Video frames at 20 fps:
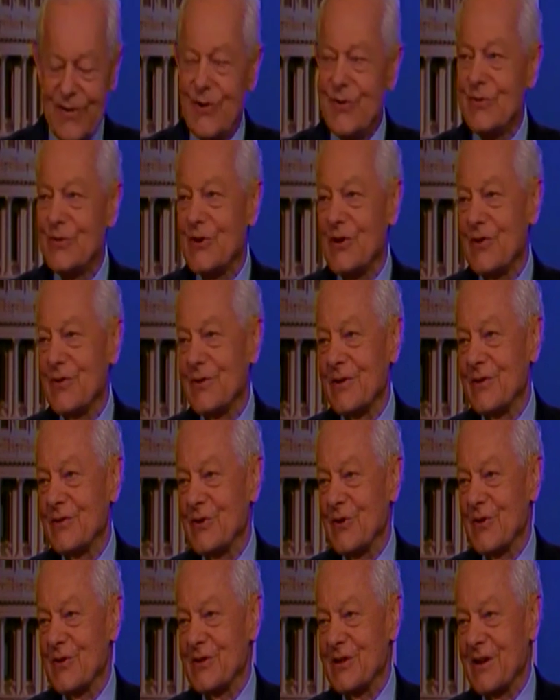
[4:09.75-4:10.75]
New
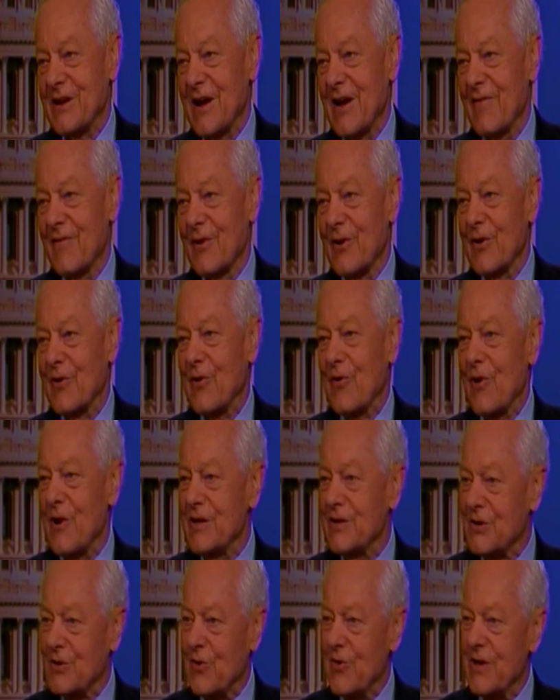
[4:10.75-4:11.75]
Jersey Governor
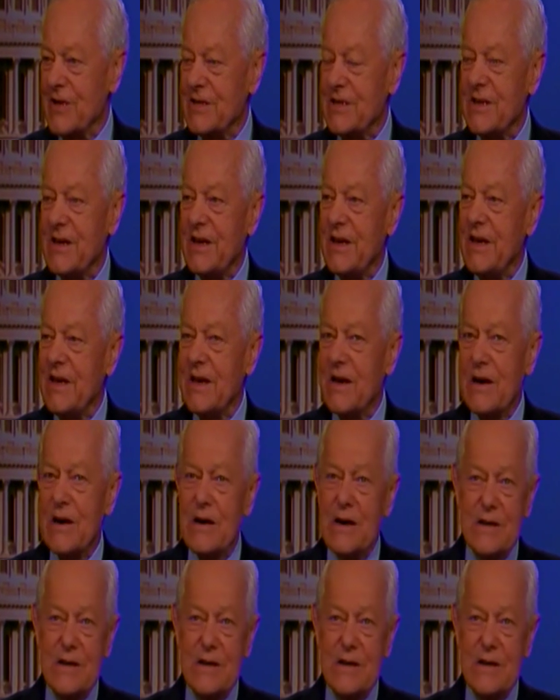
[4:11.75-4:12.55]
Chris Christie